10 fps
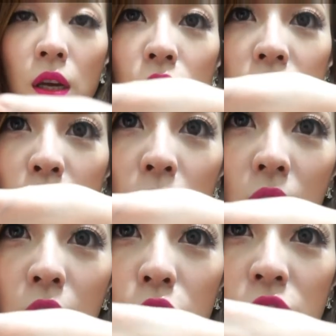You see what
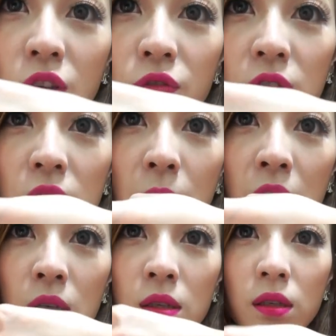a huge difference it
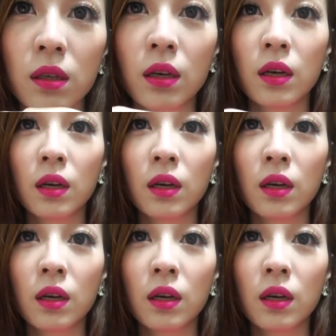makes?